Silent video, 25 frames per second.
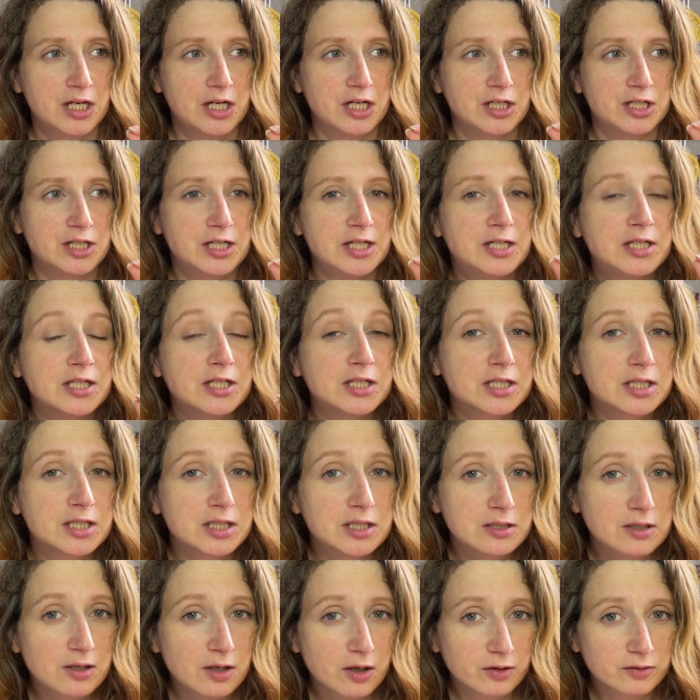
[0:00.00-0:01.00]
She does
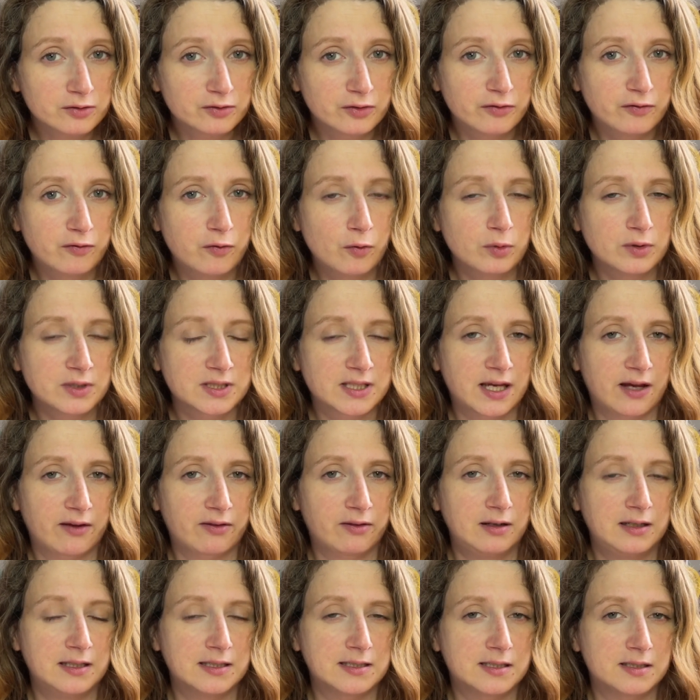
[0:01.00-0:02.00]
not force
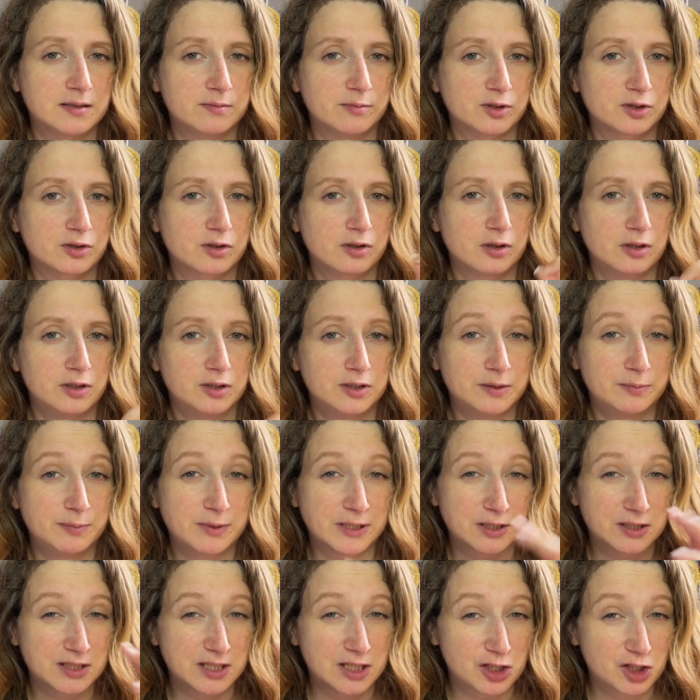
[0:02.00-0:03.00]
Catholicism on Scotland
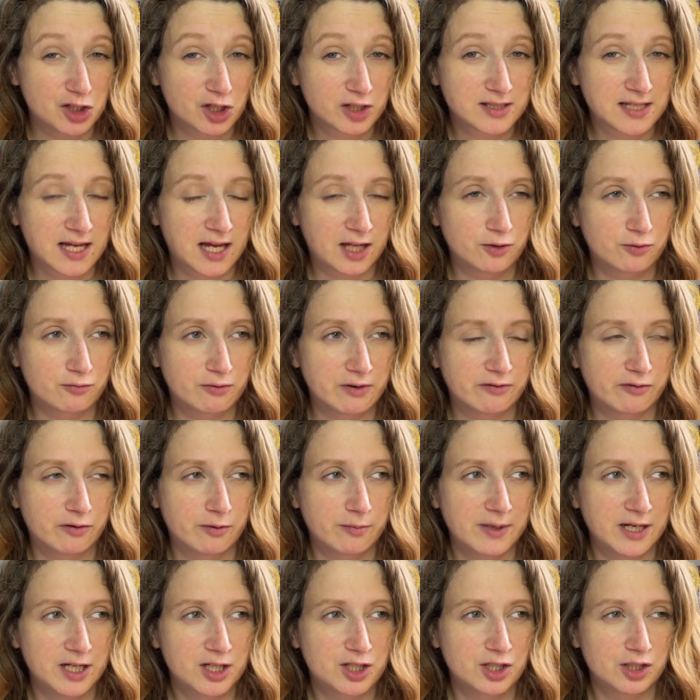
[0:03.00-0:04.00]
because it just had a
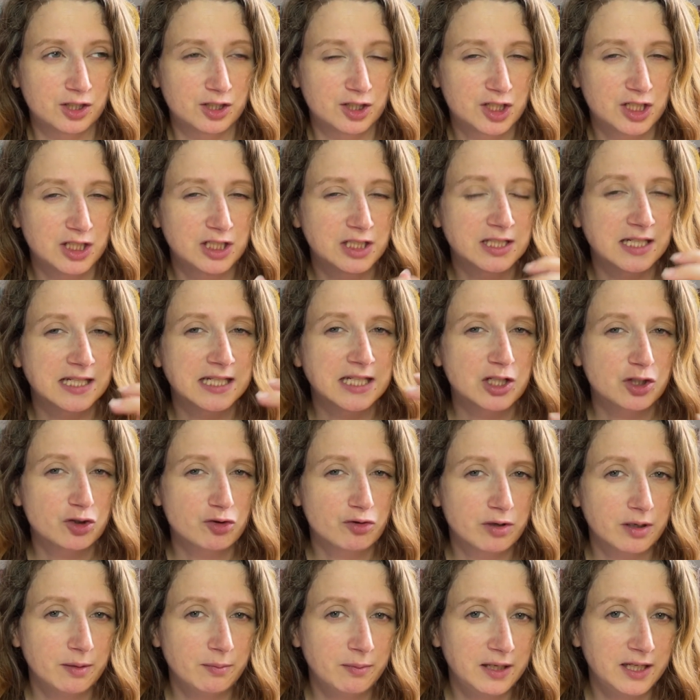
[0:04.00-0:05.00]
Reformation. She's
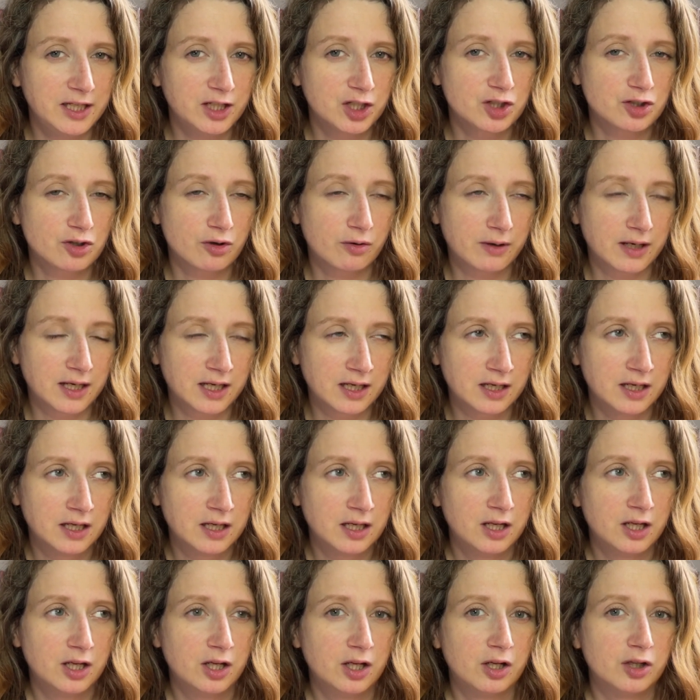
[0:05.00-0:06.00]
extremely showing
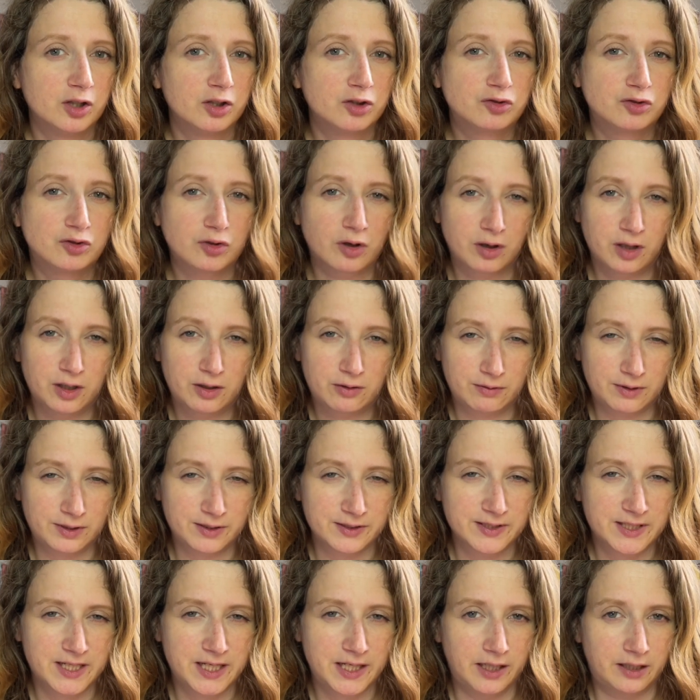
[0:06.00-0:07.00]

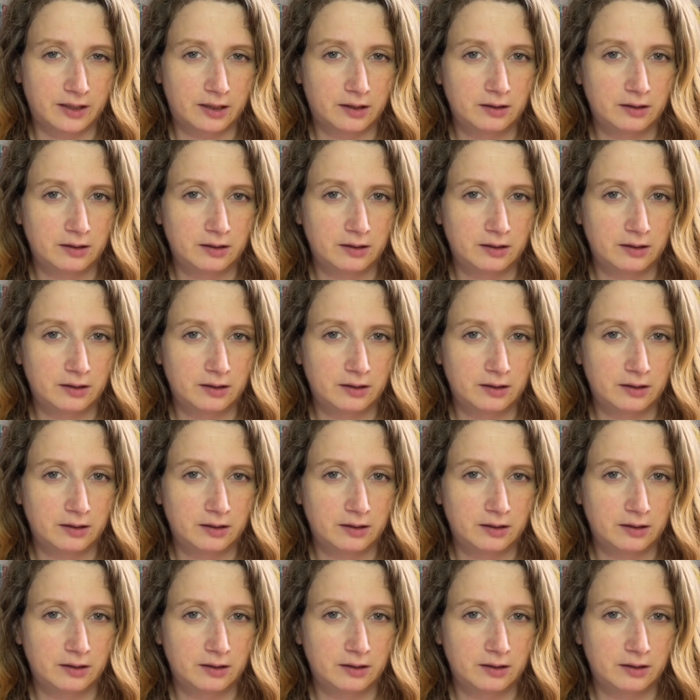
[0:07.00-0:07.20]
tolerance here.